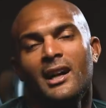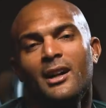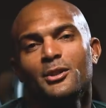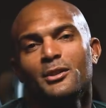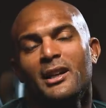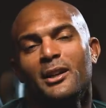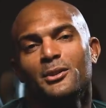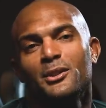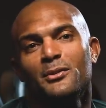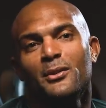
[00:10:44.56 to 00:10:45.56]
How
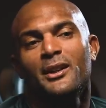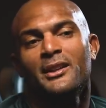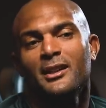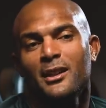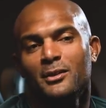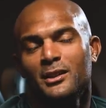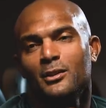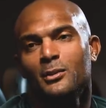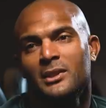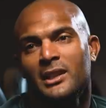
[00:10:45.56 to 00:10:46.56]
would you find that? Obviously,
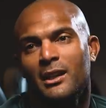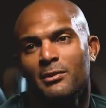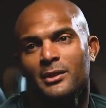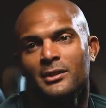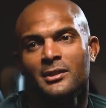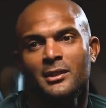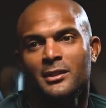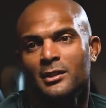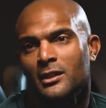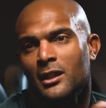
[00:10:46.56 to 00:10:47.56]
you was in Athens,
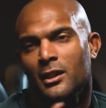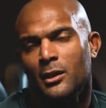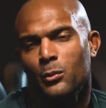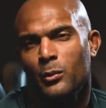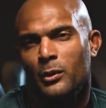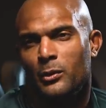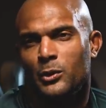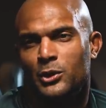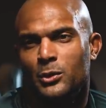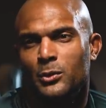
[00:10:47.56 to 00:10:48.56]
and
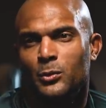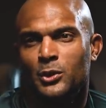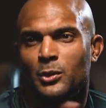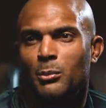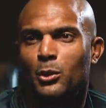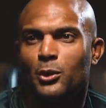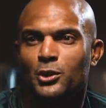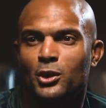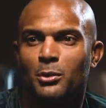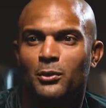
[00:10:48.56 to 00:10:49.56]
was you in
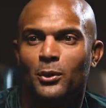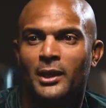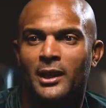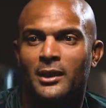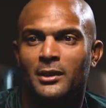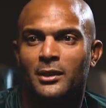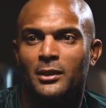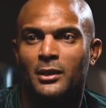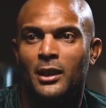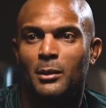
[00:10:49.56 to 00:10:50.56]
Portugal before that?
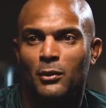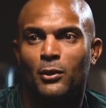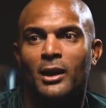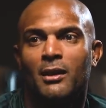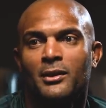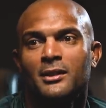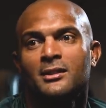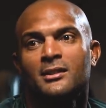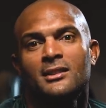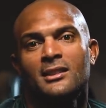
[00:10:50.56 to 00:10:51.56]
Yes, before Porto.
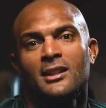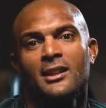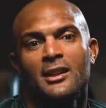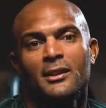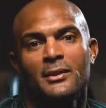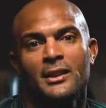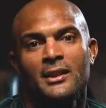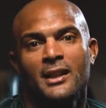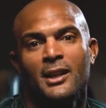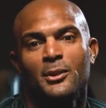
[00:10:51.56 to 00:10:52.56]
Athens. I
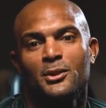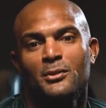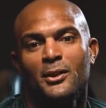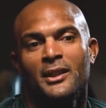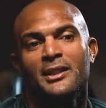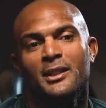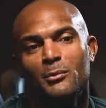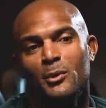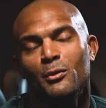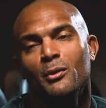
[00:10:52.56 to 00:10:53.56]
think. How would you find it
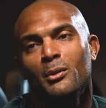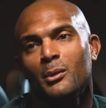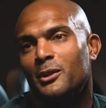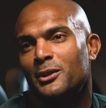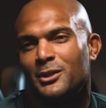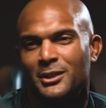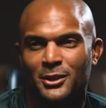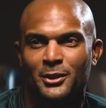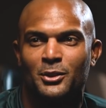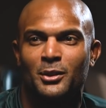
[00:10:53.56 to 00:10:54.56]
moving from country to
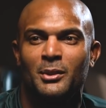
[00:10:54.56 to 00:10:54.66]
country?